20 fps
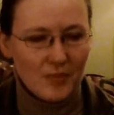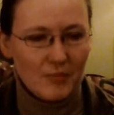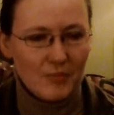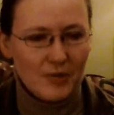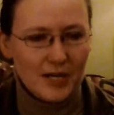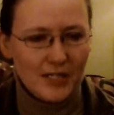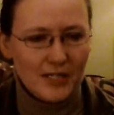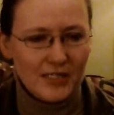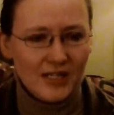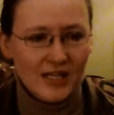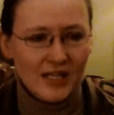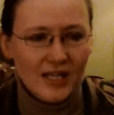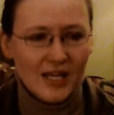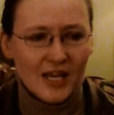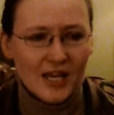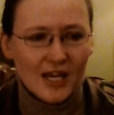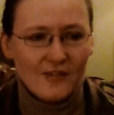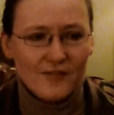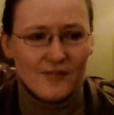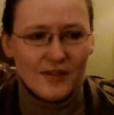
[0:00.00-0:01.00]
But
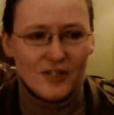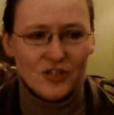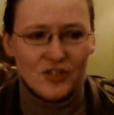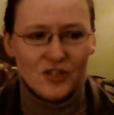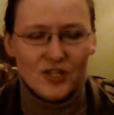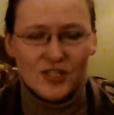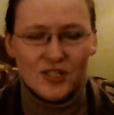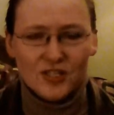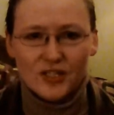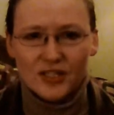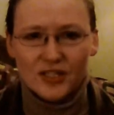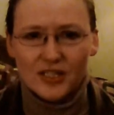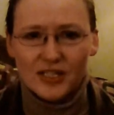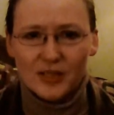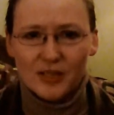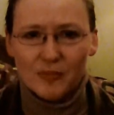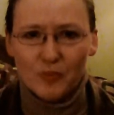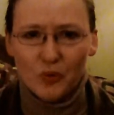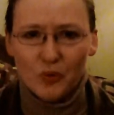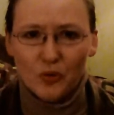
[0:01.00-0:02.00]
eventually I started
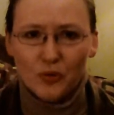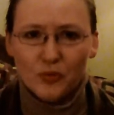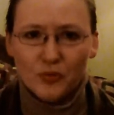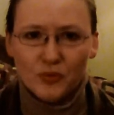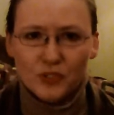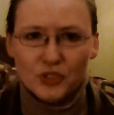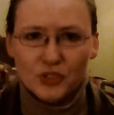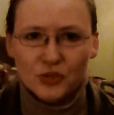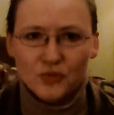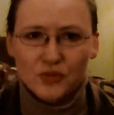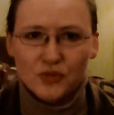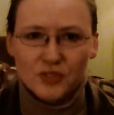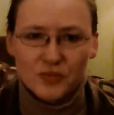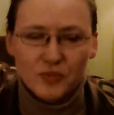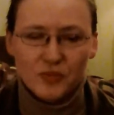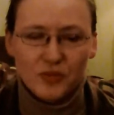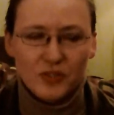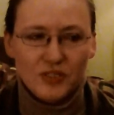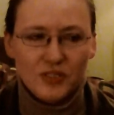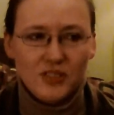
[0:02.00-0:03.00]
getting bored with children's
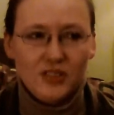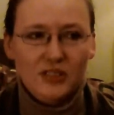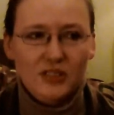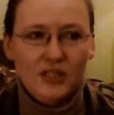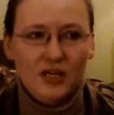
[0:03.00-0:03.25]
books.